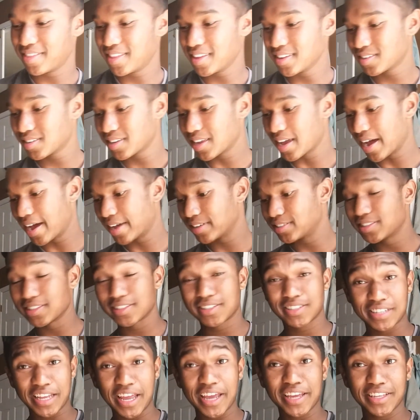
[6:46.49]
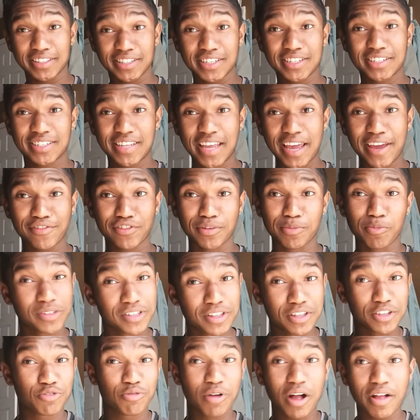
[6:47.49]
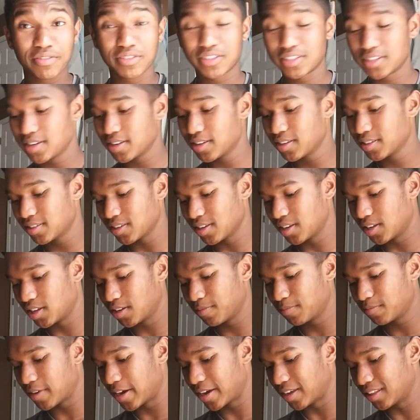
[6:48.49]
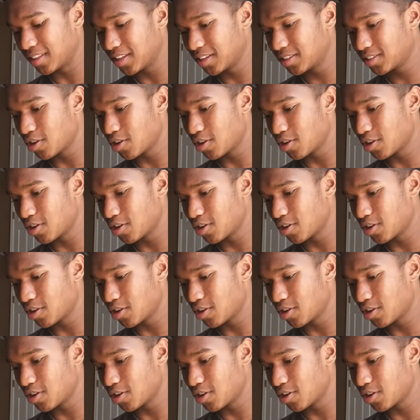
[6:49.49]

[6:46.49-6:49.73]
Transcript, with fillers: this guy just sa just saved him. One of the twelve shields. Um, wait.